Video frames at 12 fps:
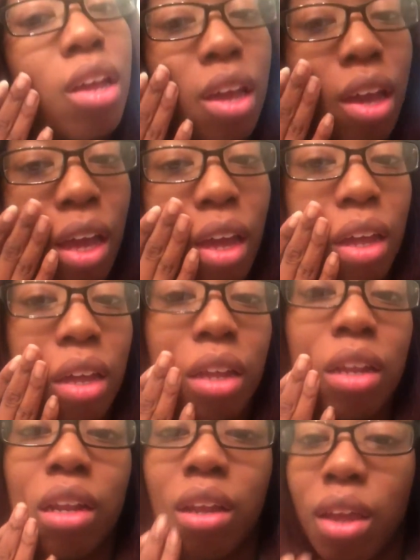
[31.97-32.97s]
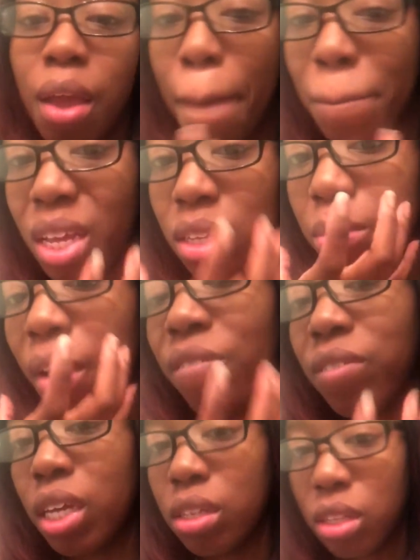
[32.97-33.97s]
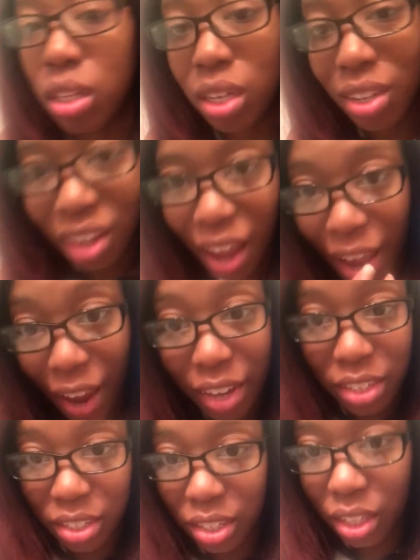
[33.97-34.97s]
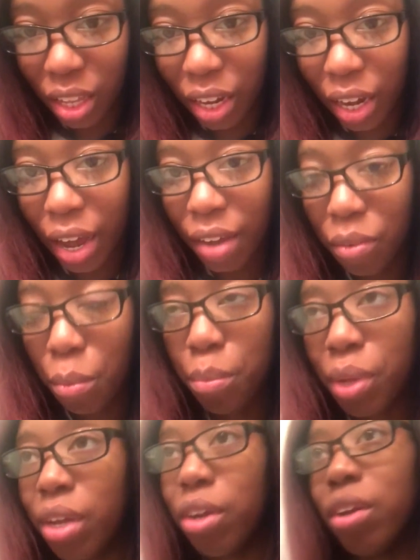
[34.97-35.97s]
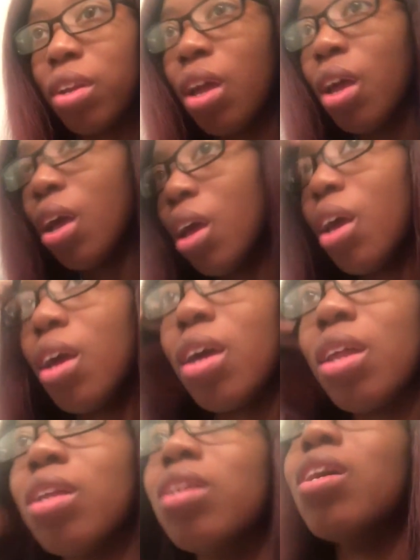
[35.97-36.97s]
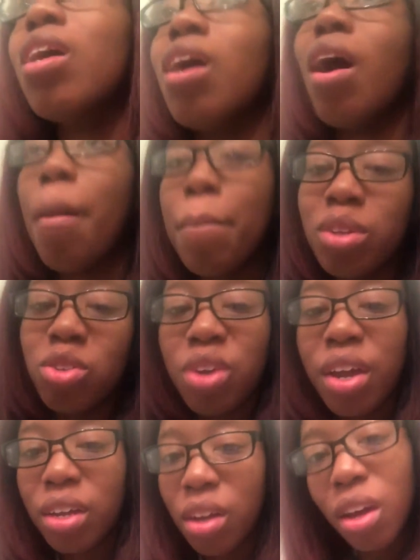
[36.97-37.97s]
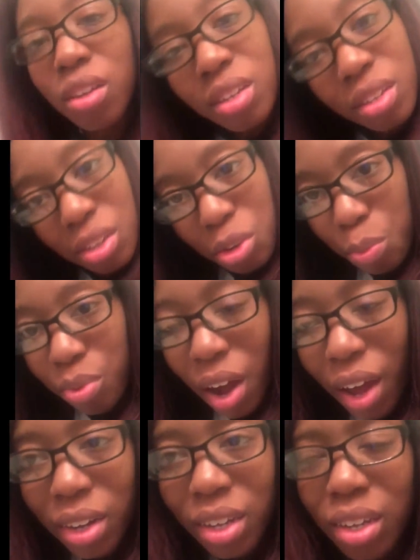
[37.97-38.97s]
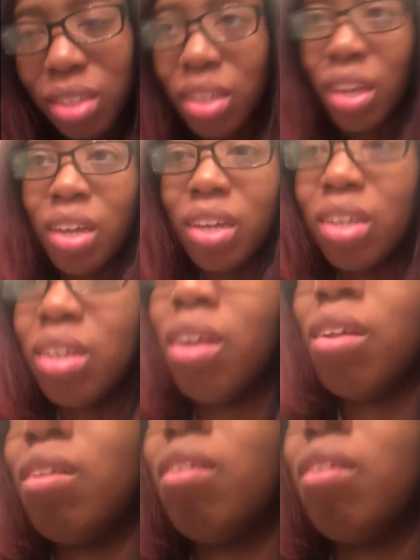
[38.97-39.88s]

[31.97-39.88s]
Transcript: and it makes my face look ashy, like I have a beard. And I've been trying all these little products, and